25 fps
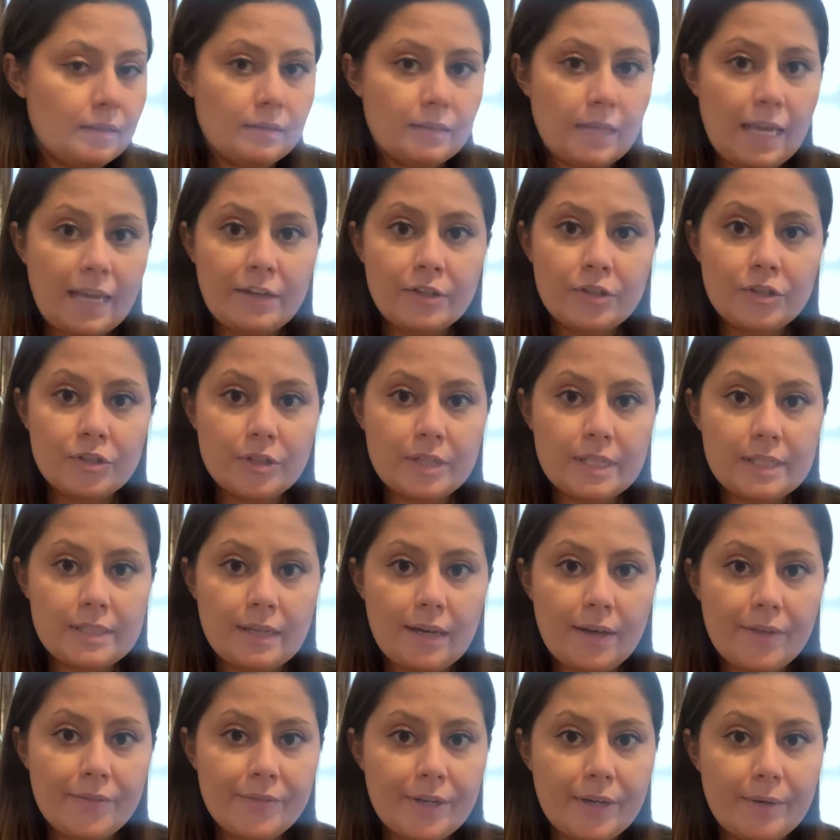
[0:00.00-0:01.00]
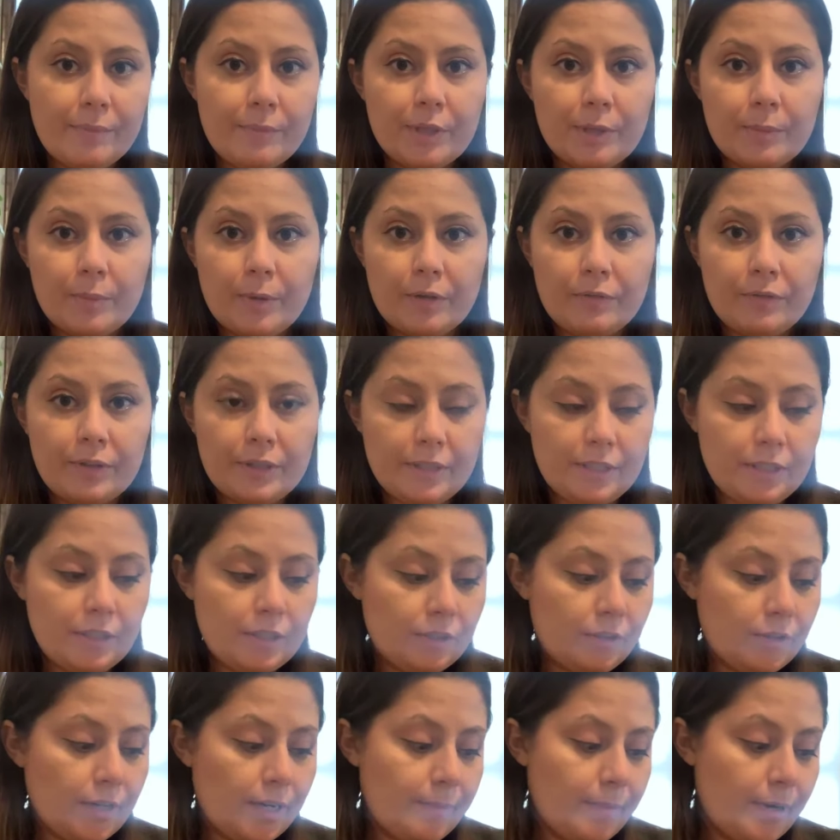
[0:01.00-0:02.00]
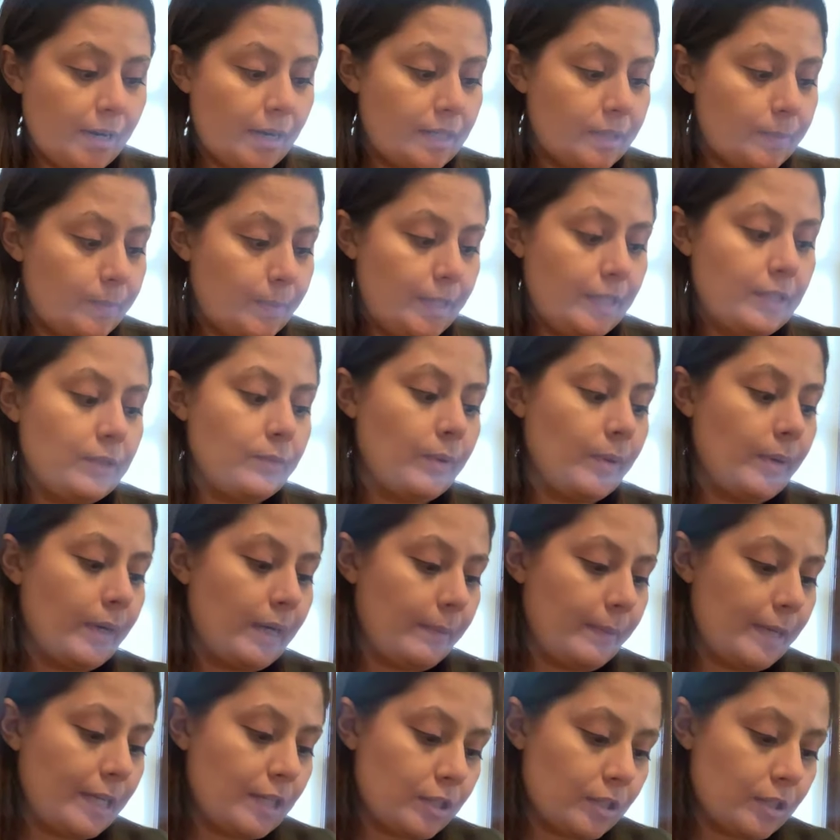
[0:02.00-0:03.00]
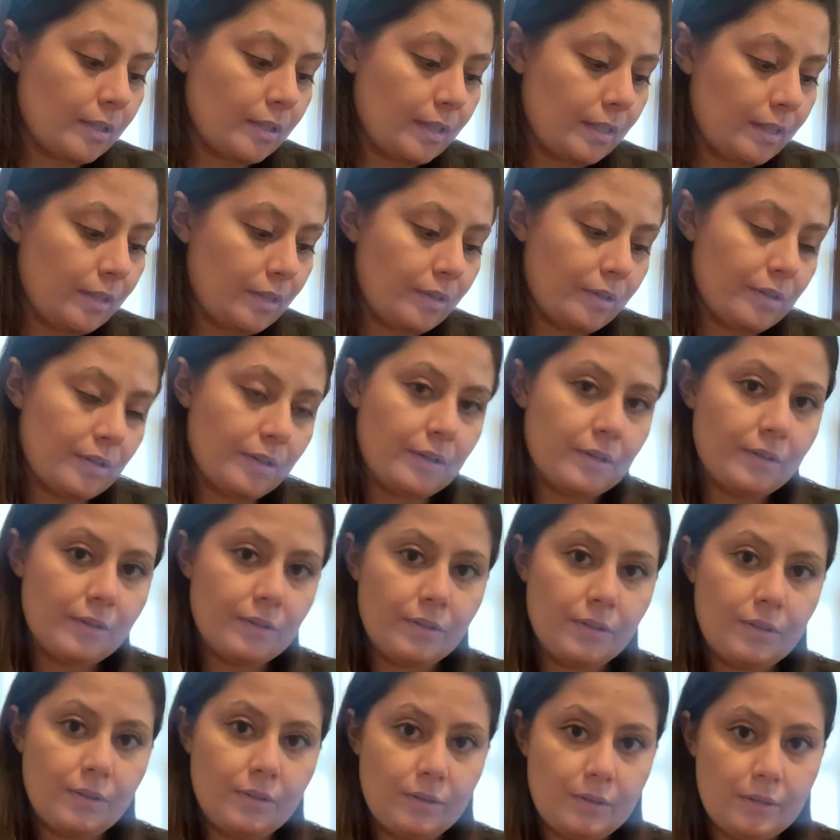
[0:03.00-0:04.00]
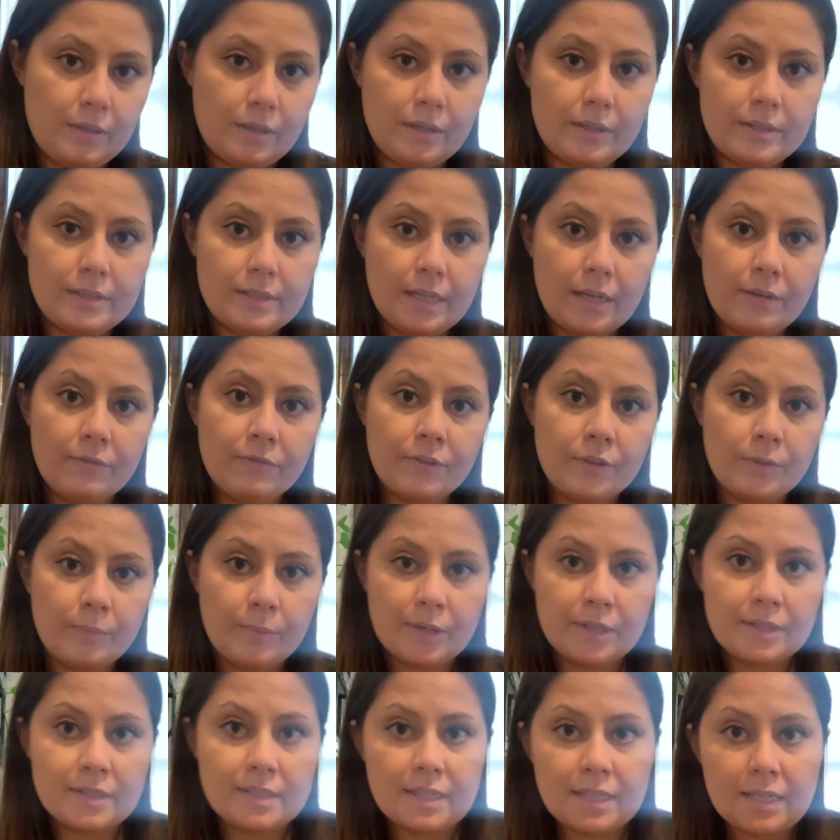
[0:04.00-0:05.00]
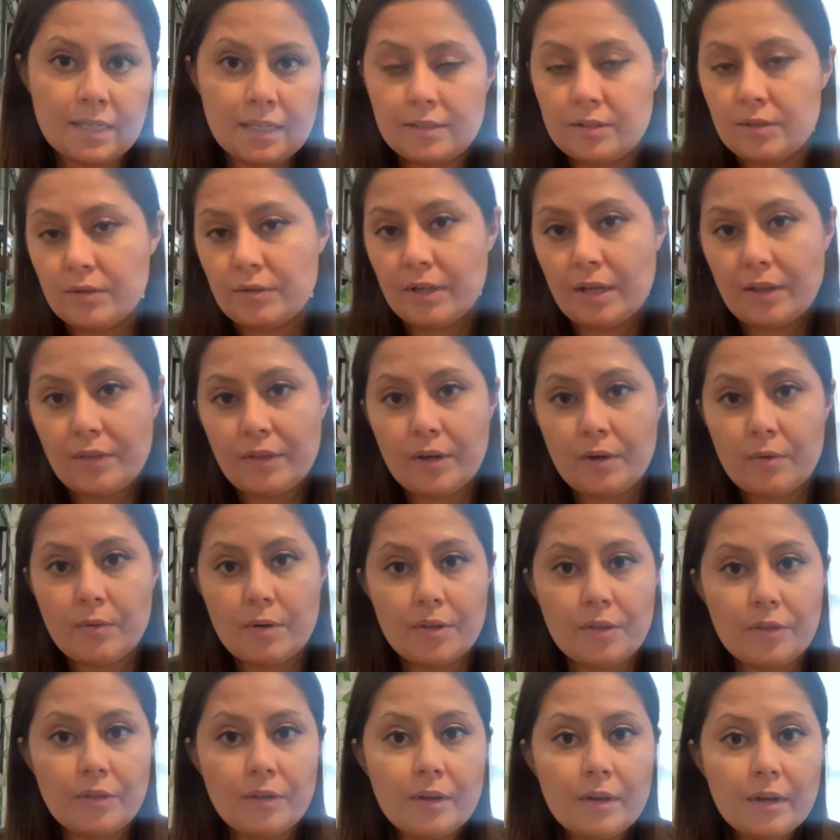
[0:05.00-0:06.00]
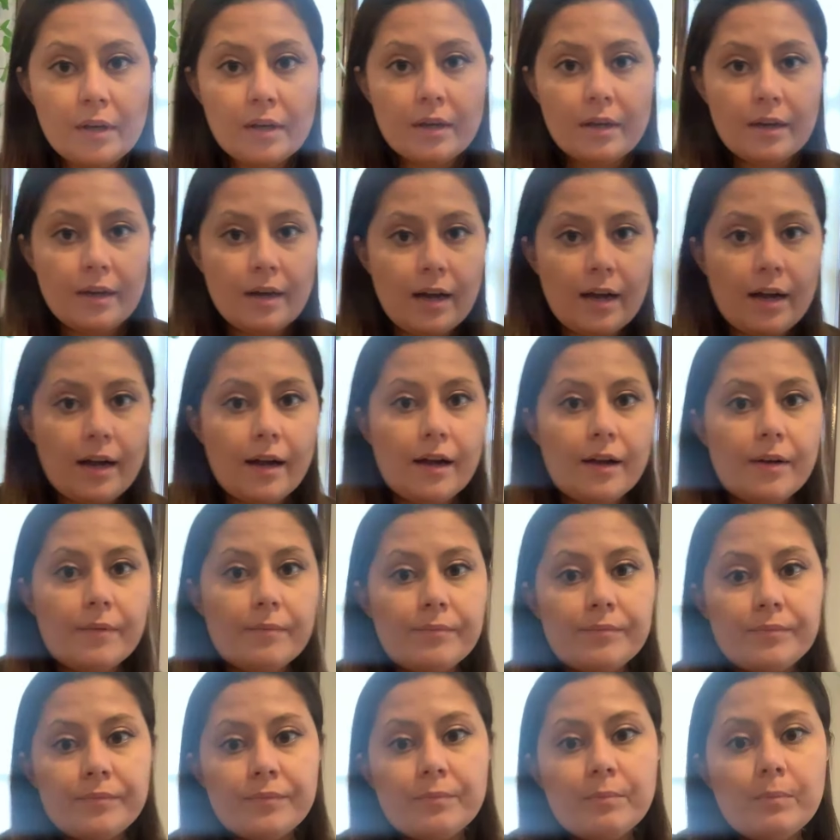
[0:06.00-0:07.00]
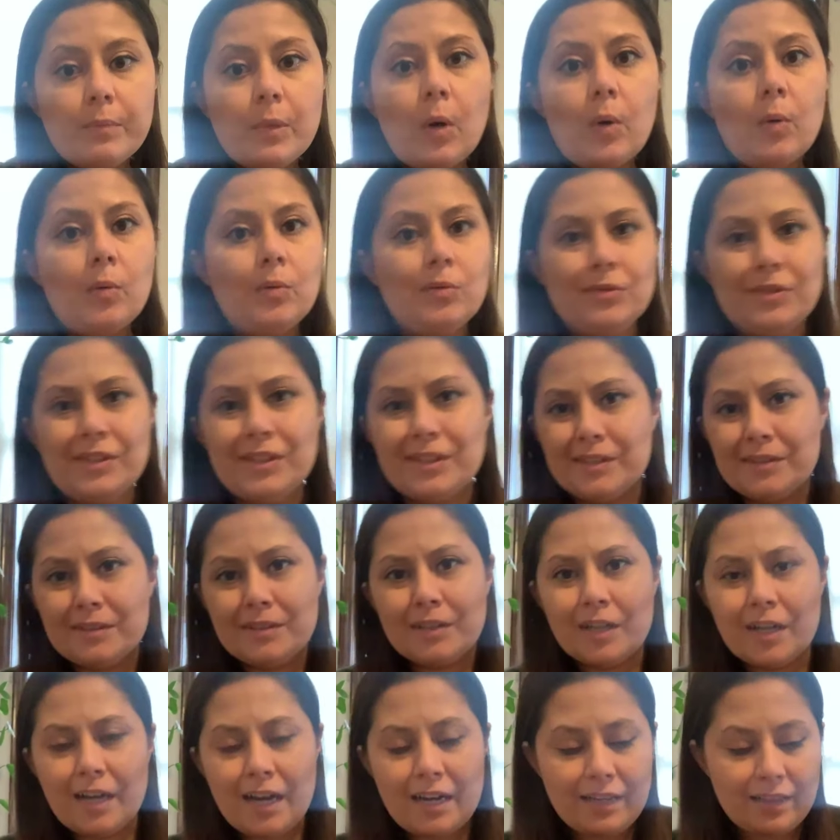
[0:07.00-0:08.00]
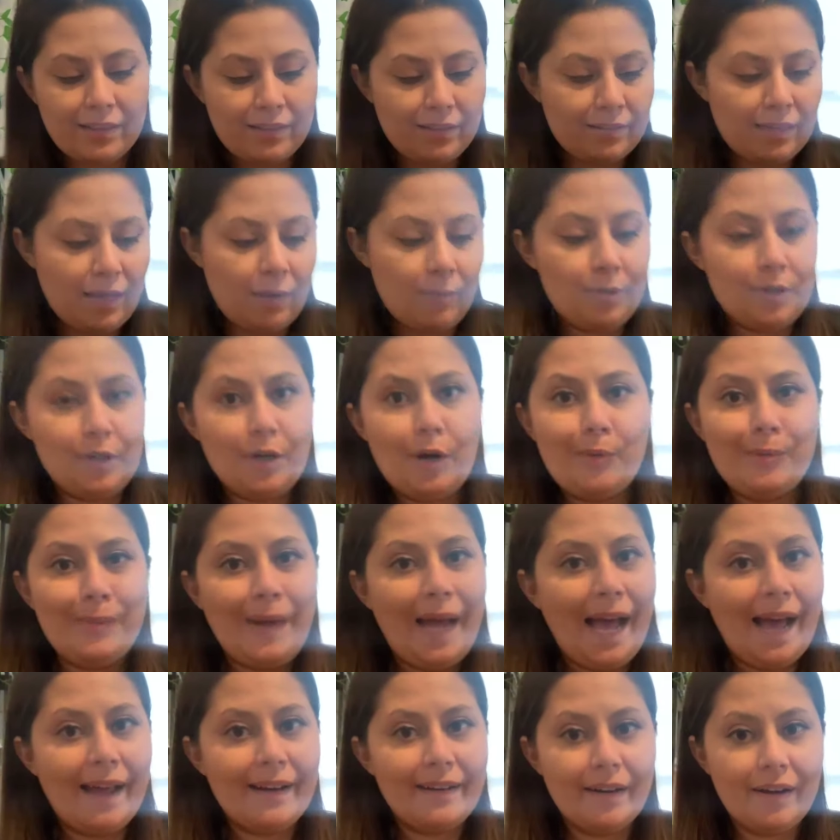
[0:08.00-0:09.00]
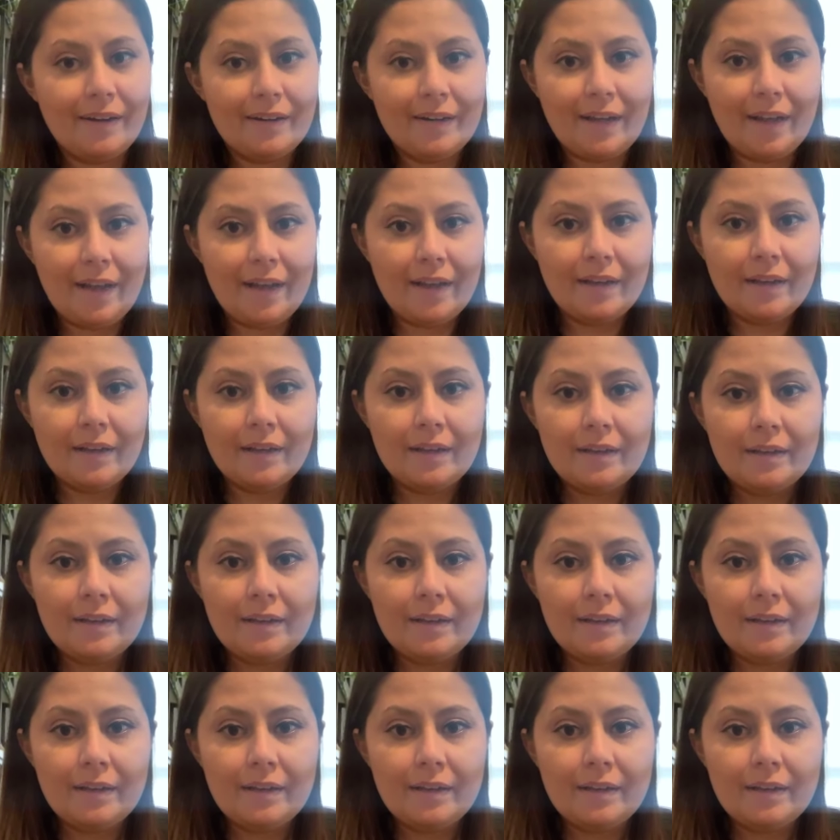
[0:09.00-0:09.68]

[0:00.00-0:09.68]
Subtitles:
injuries on them. They're perfectly good cranberries because we want to make that they're safe for the birds to eat. So nothing with mold or anything that would go bad on a